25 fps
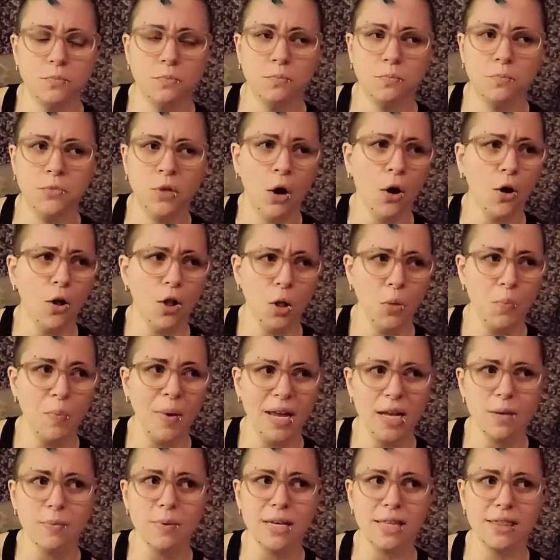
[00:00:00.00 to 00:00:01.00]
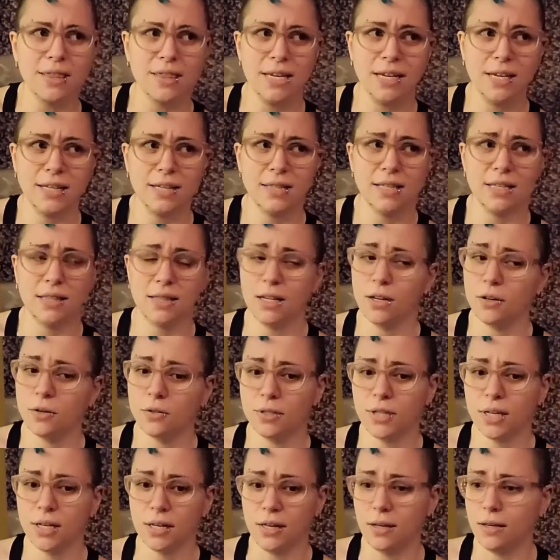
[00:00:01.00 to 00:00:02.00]
doll baby thing that they're
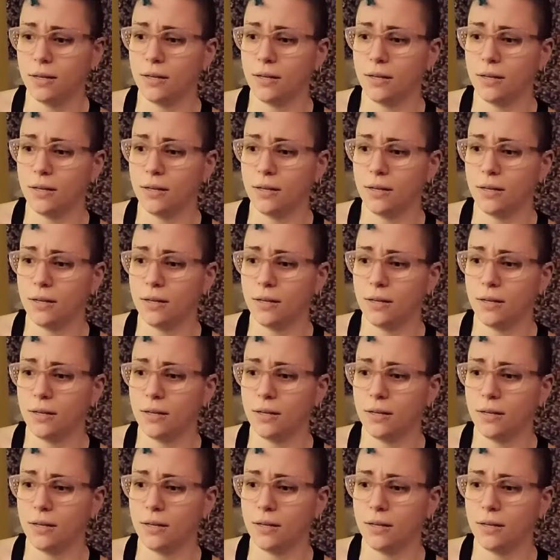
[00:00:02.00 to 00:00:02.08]
taking